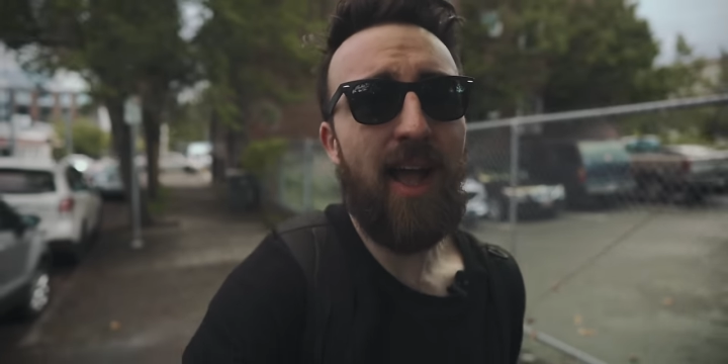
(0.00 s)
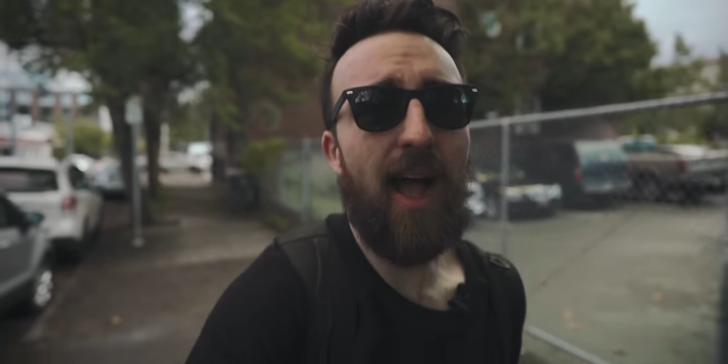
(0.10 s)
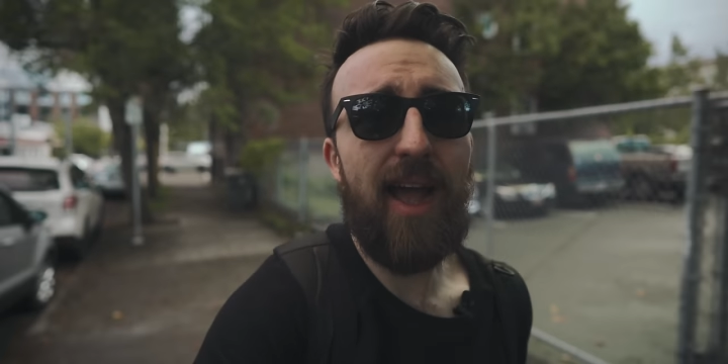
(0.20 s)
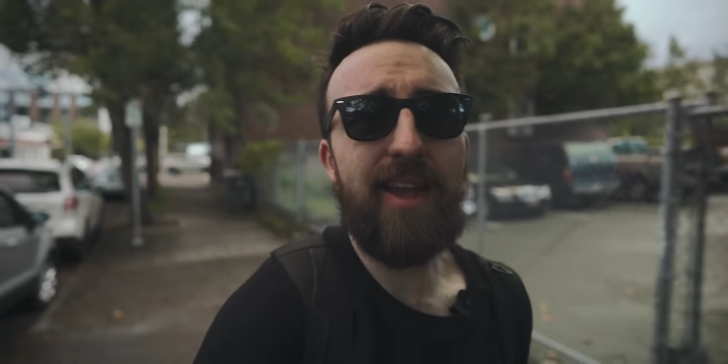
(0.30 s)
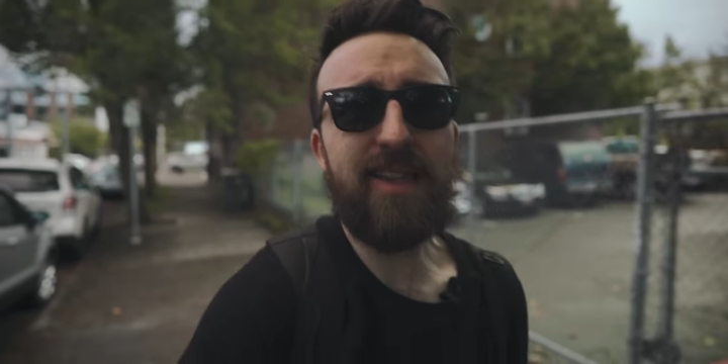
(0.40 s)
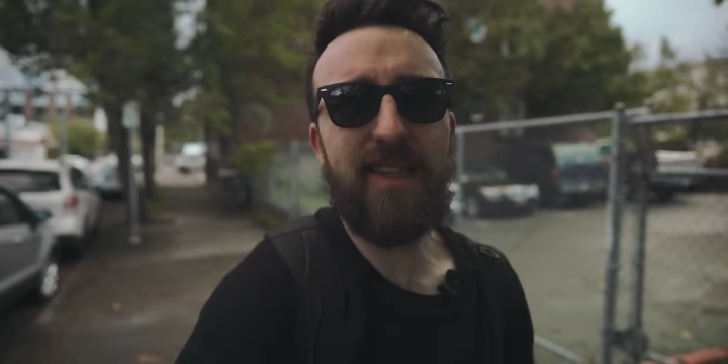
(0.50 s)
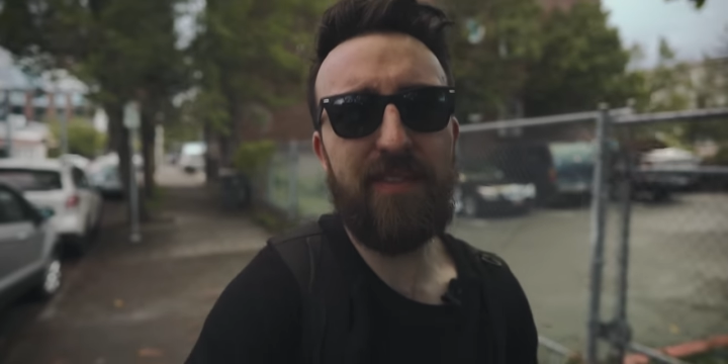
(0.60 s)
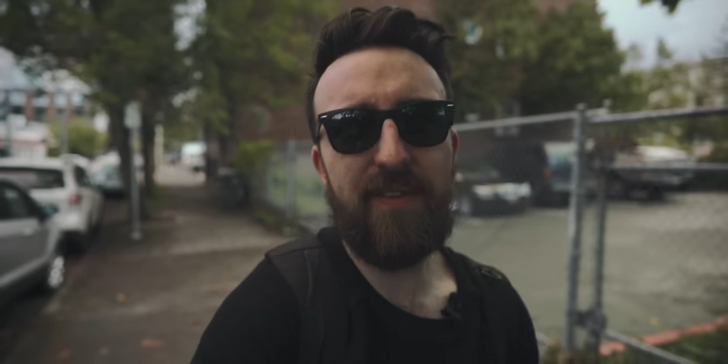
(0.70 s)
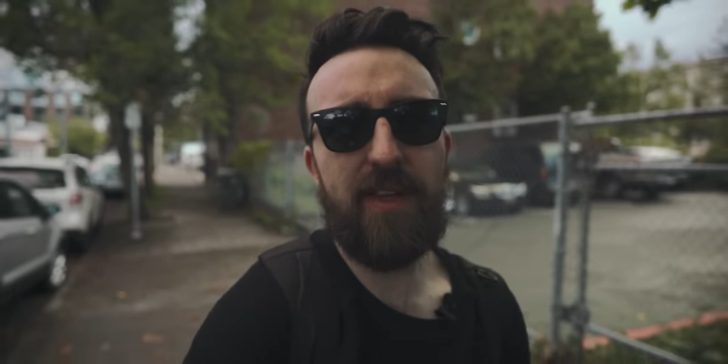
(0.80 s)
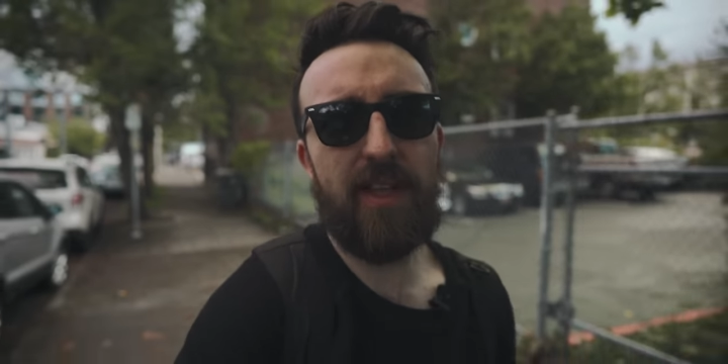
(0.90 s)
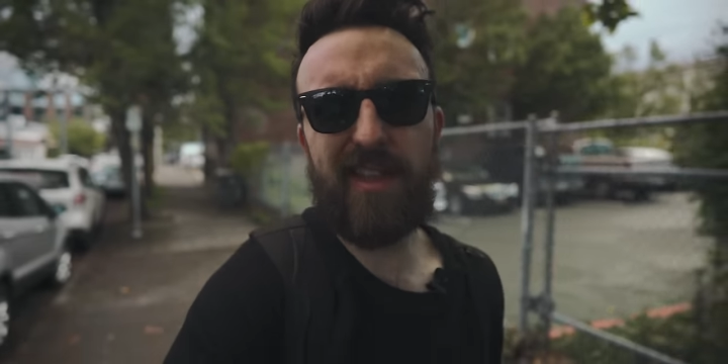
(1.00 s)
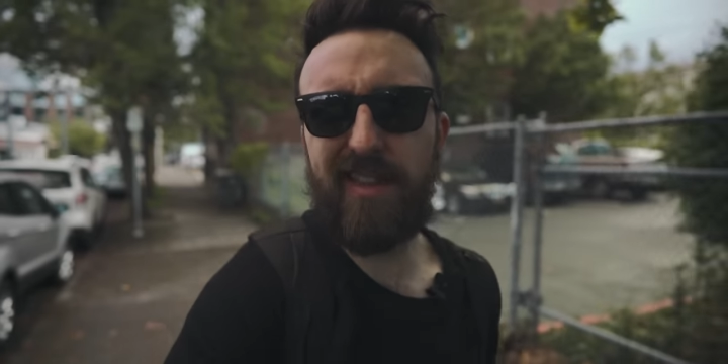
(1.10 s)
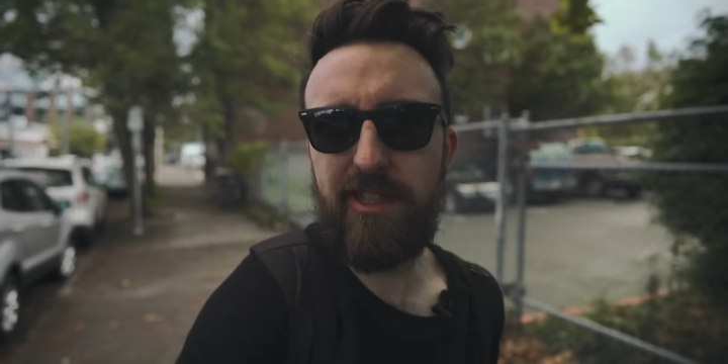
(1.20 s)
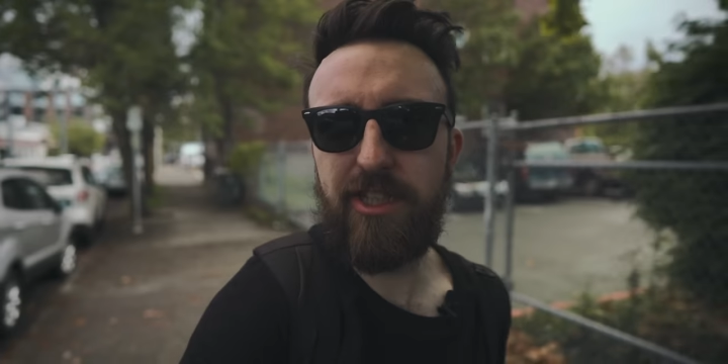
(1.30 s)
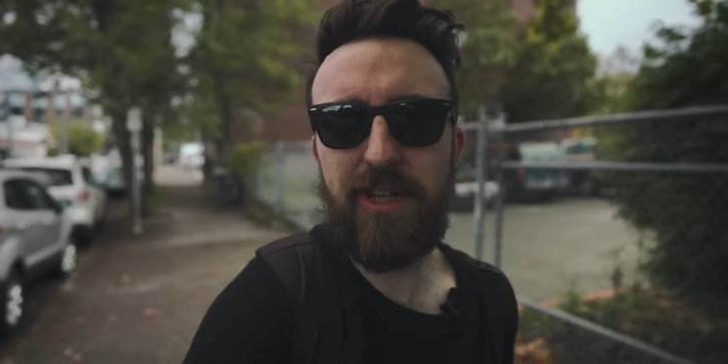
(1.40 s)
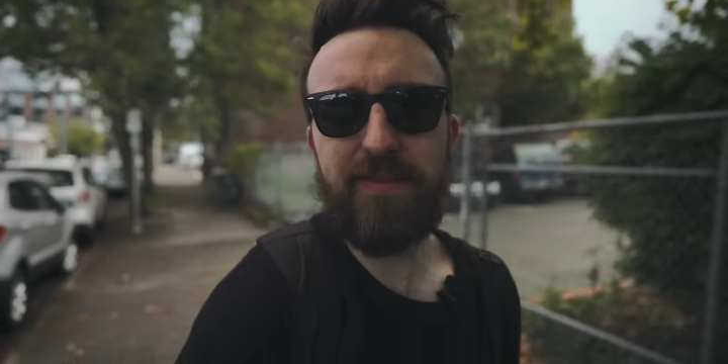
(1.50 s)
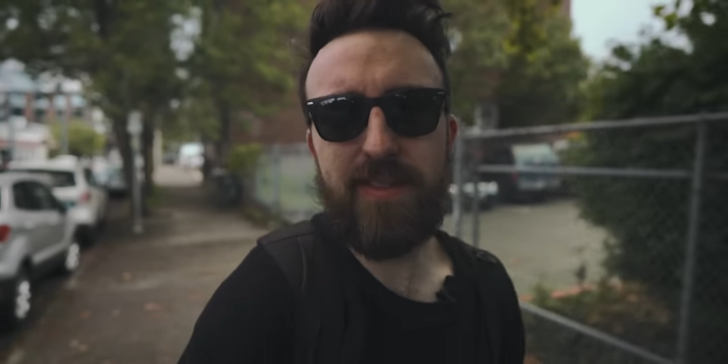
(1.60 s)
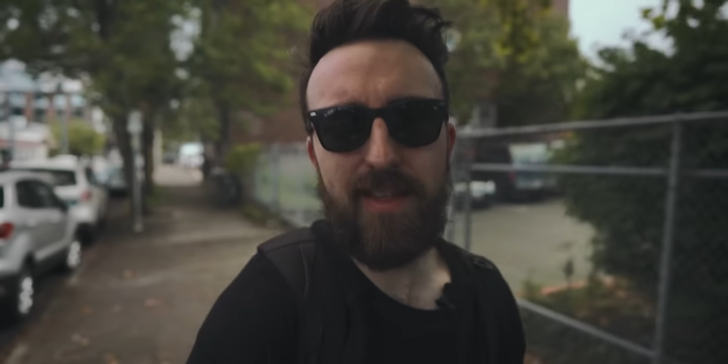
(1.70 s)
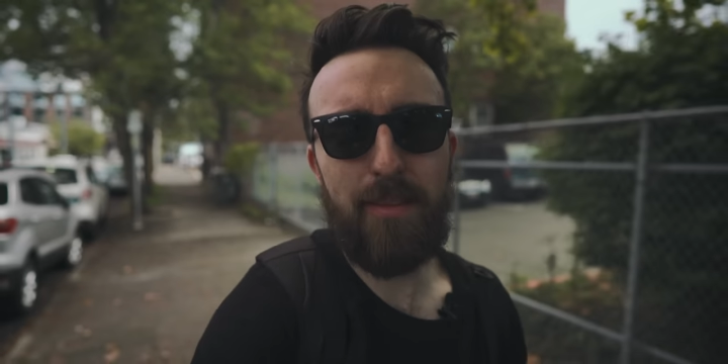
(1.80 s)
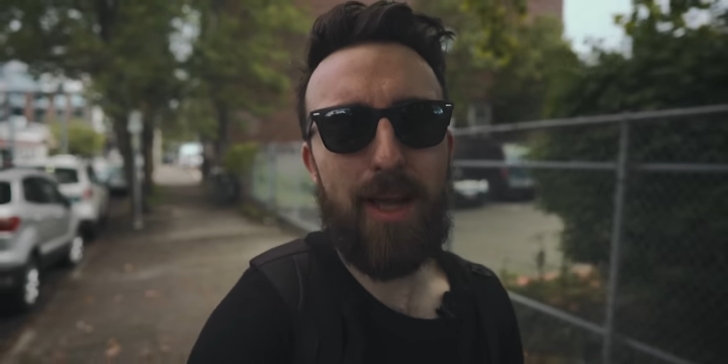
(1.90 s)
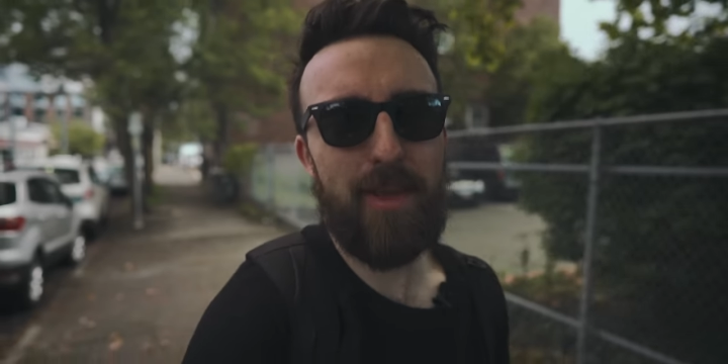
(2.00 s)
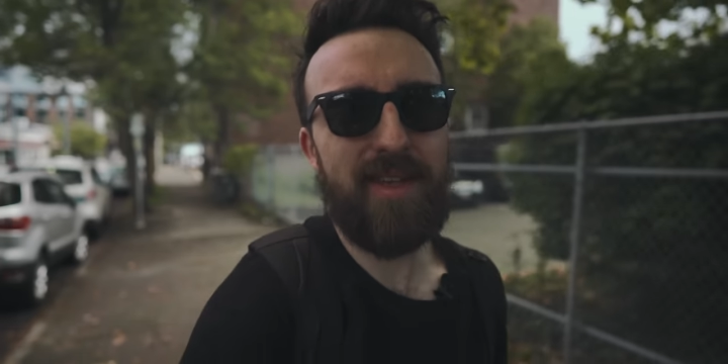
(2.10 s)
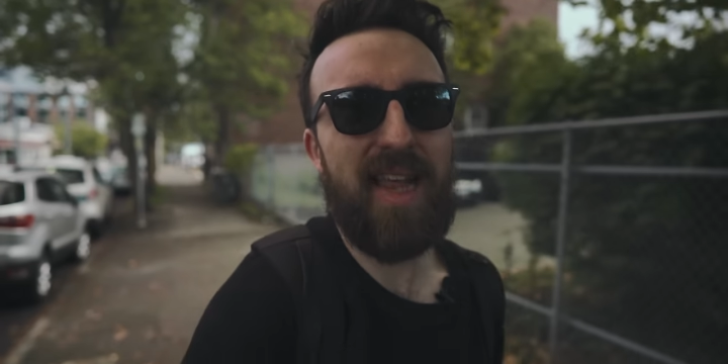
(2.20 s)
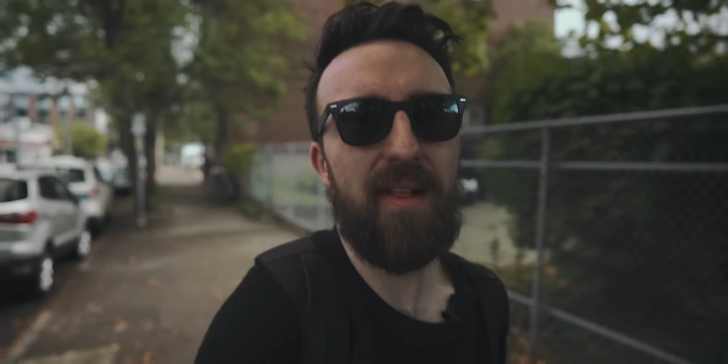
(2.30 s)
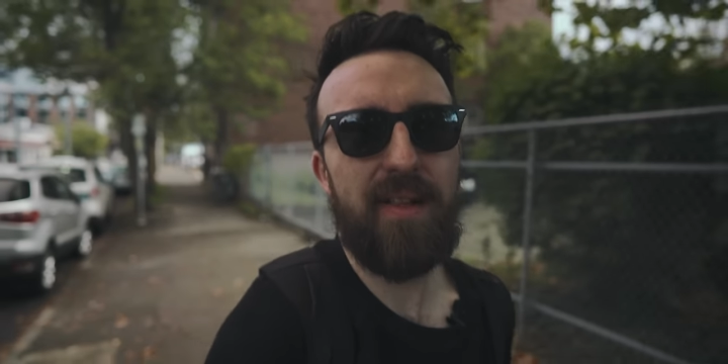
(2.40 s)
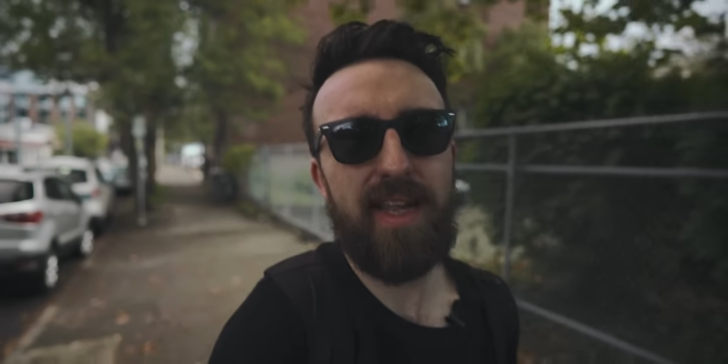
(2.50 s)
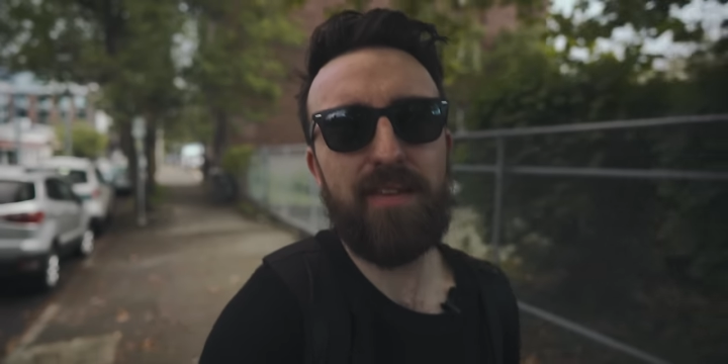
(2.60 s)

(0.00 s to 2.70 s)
I honestly feel like these shifts in my mentality